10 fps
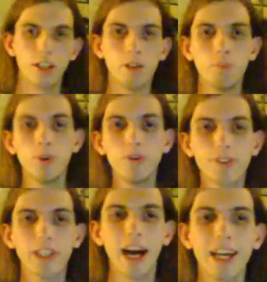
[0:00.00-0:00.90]
The
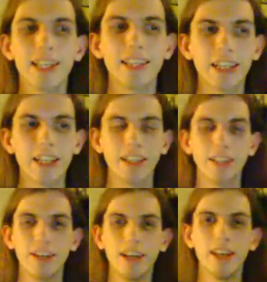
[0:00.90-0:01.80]
movie, I think,
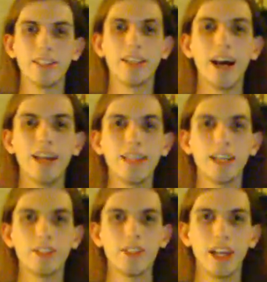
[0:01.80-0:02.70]
is highly
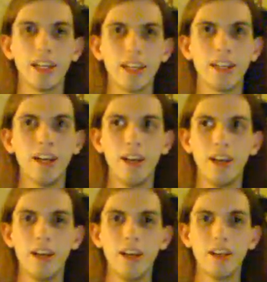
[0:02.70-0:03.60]
entertaining,
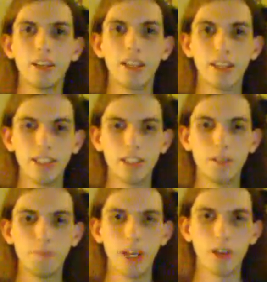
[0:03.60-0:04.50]
at the
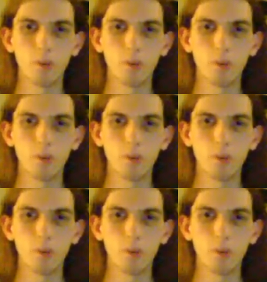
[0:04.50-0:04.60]
least